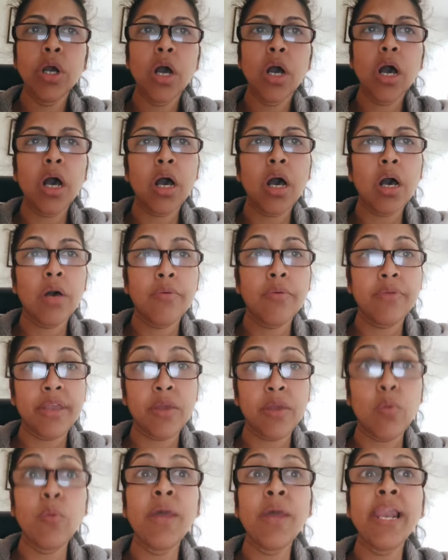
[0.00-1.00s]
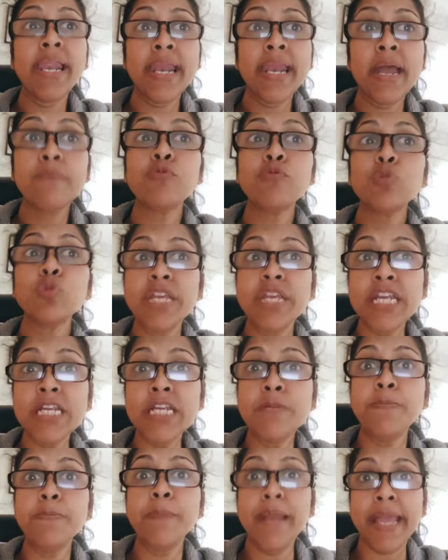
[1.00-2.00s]
well enough to
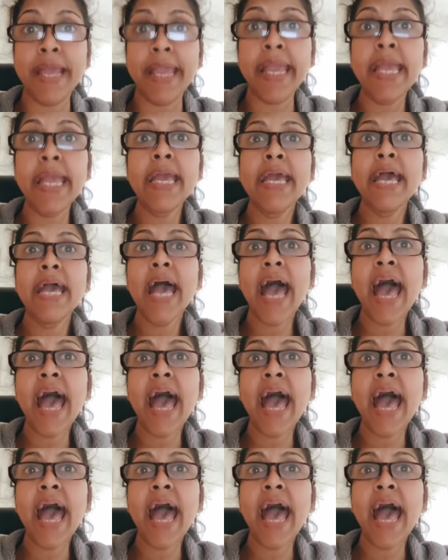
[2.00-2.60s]
eat, play,